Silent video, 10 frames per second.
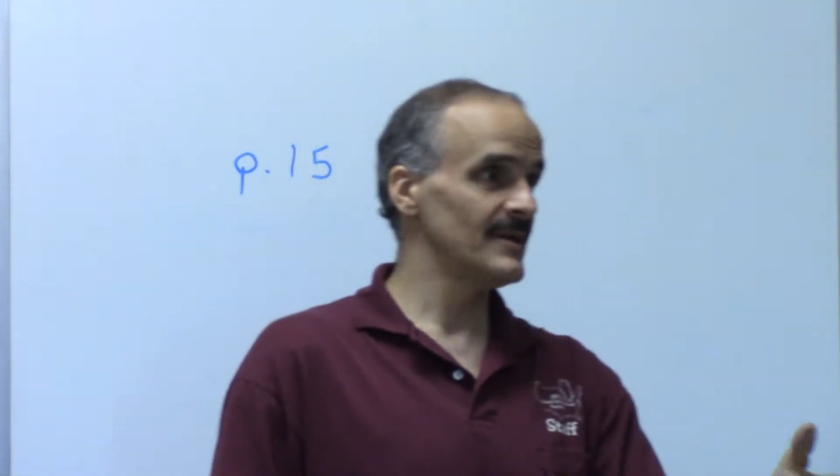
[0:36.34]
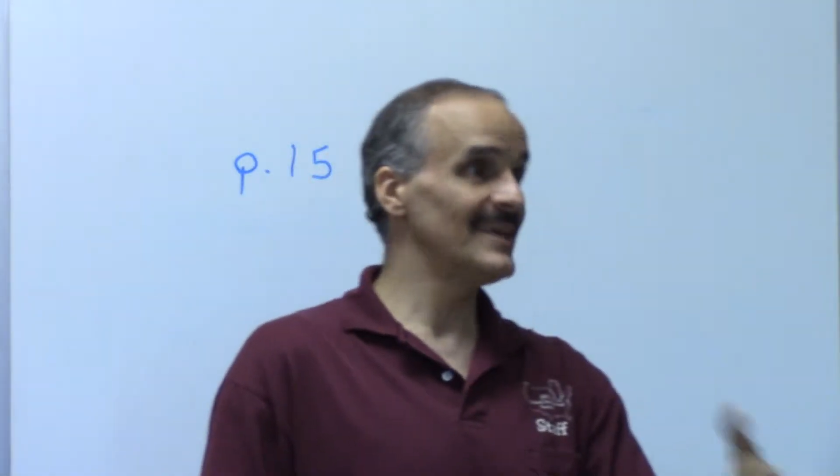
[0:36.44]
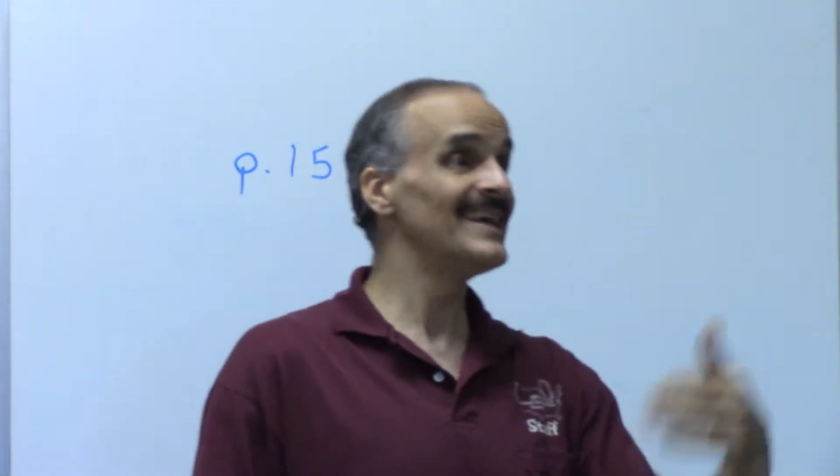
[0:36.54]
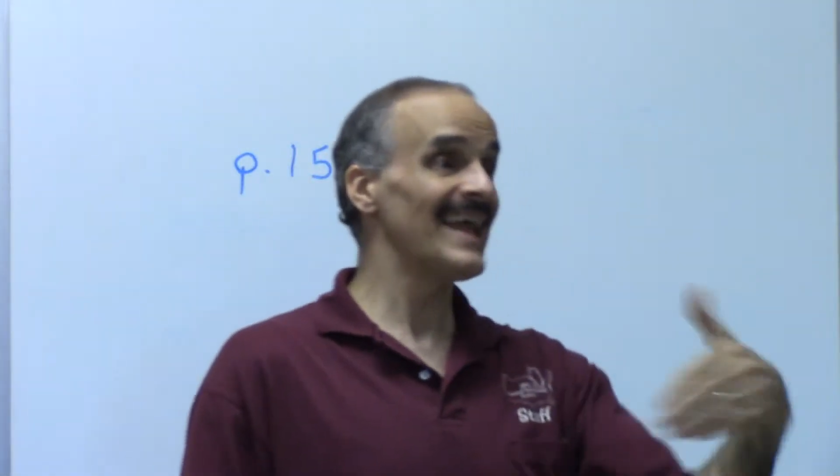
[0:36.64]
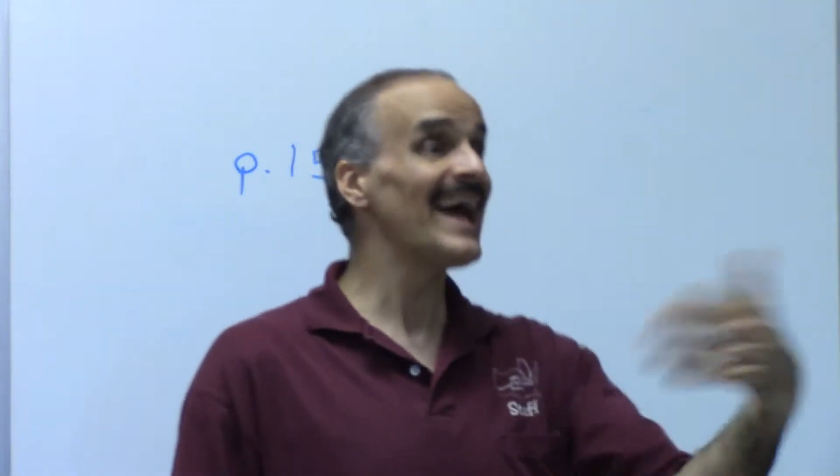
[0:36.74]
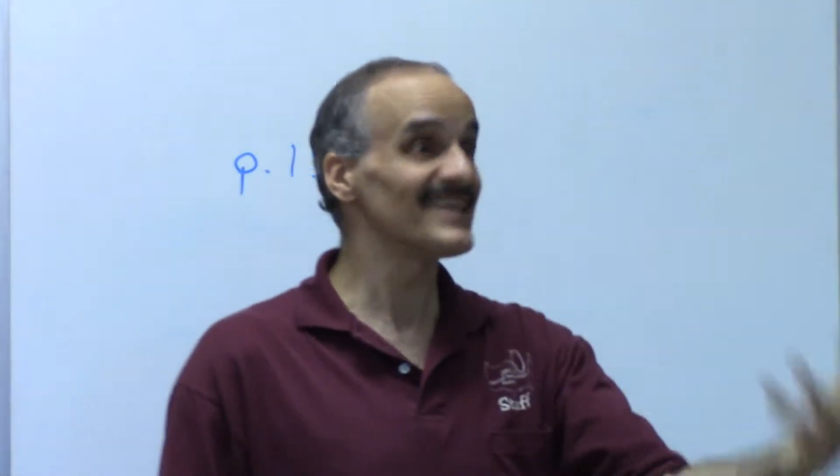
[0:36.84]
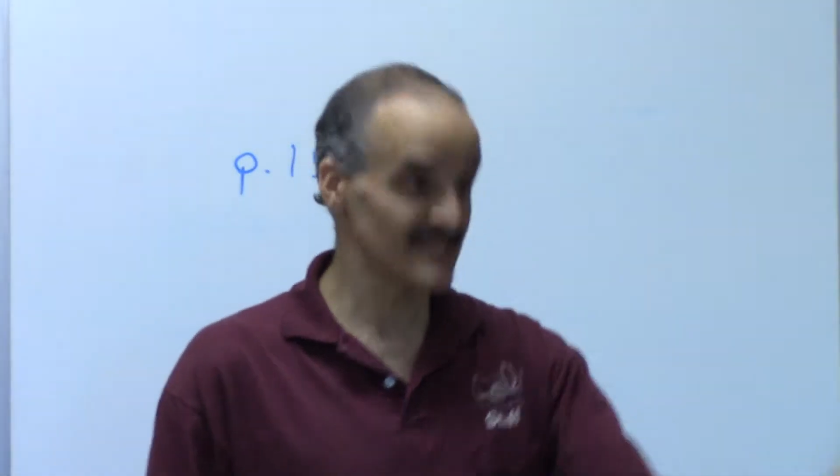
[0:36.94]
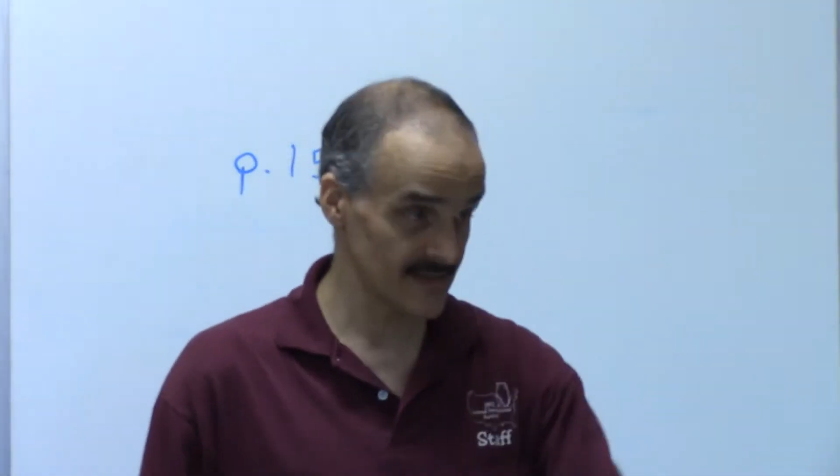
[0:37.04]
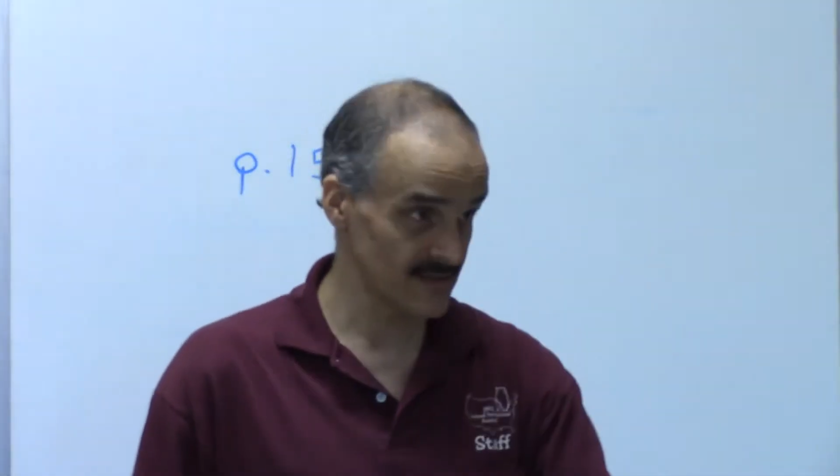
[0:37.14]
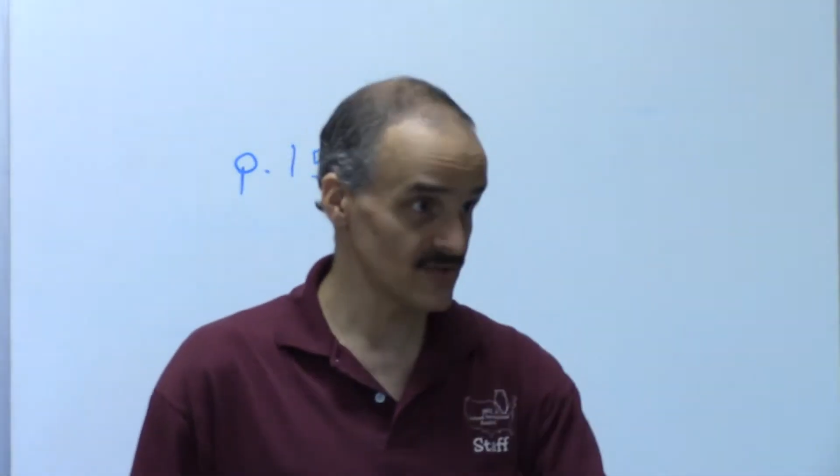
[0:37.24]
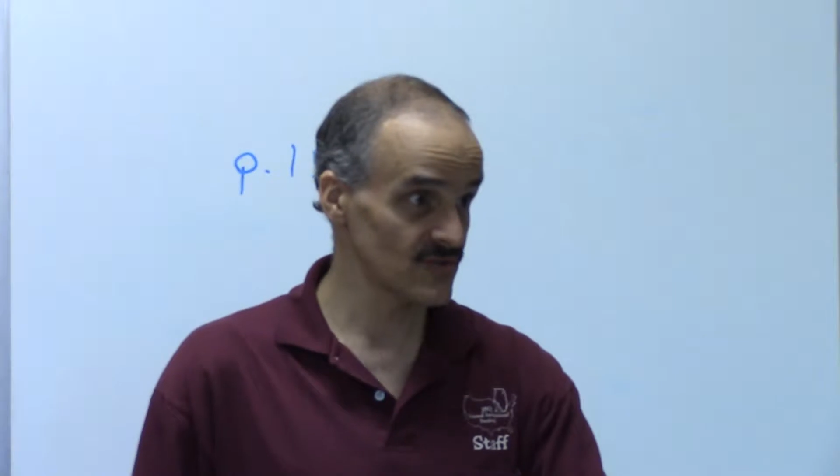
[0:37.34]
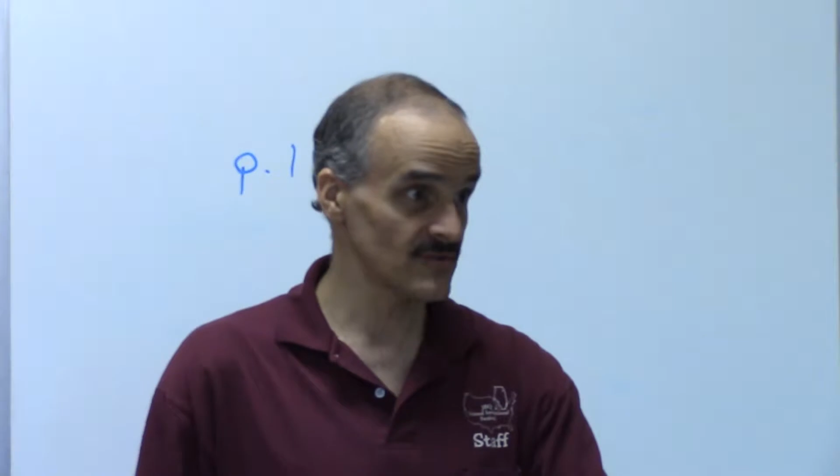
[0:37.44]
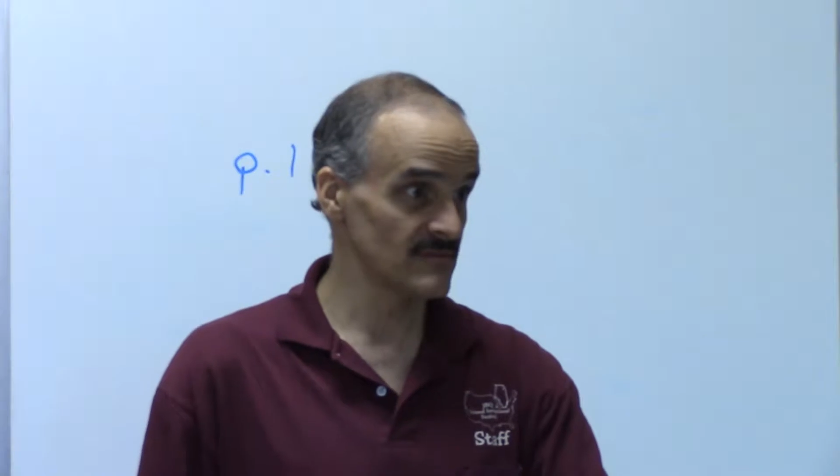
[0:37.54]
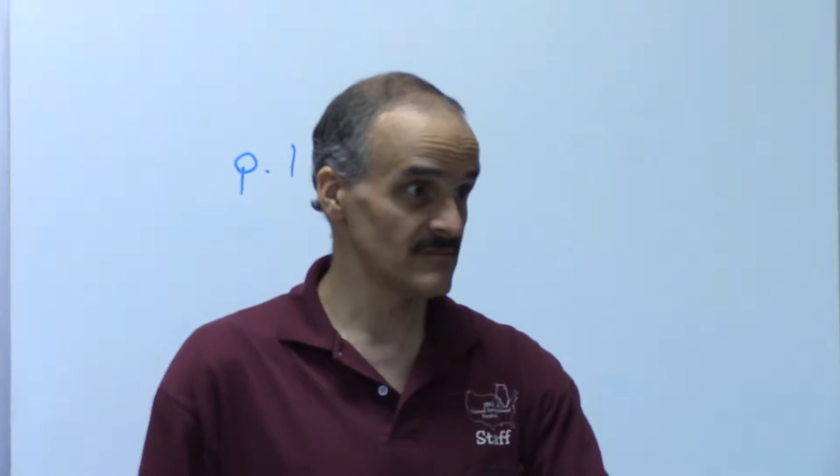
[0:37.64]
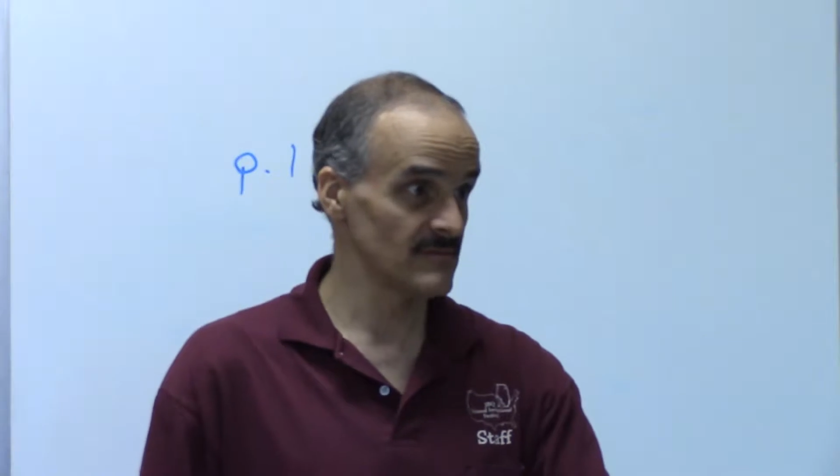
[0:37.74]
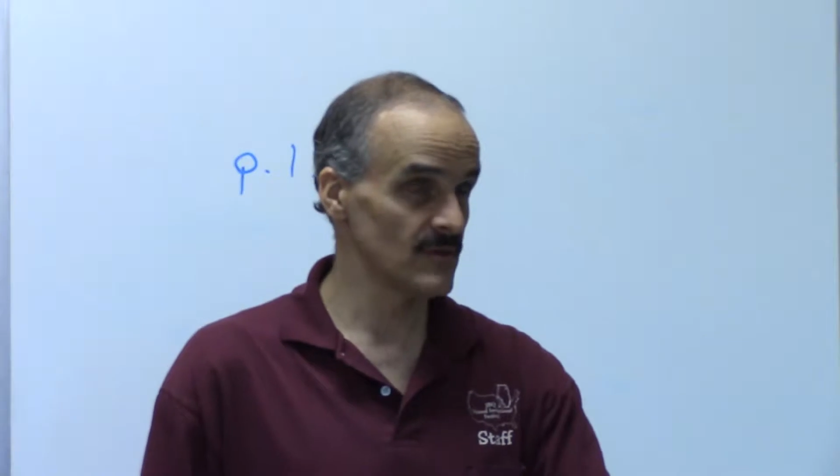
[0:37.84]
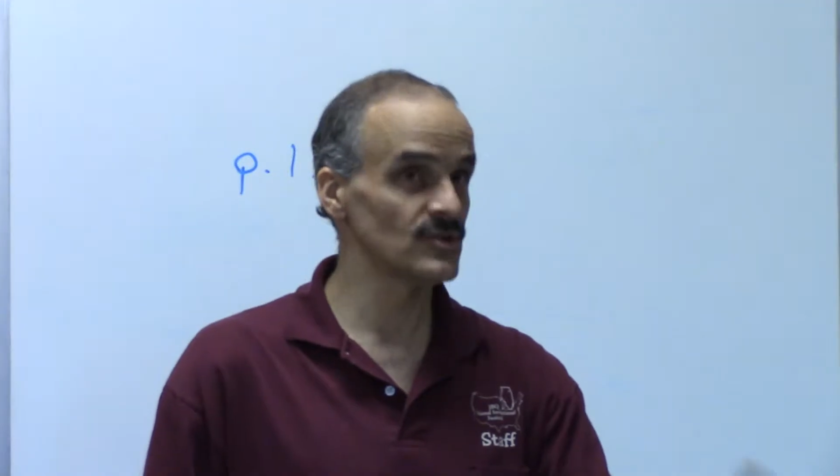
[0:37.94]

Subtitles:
in essence. Or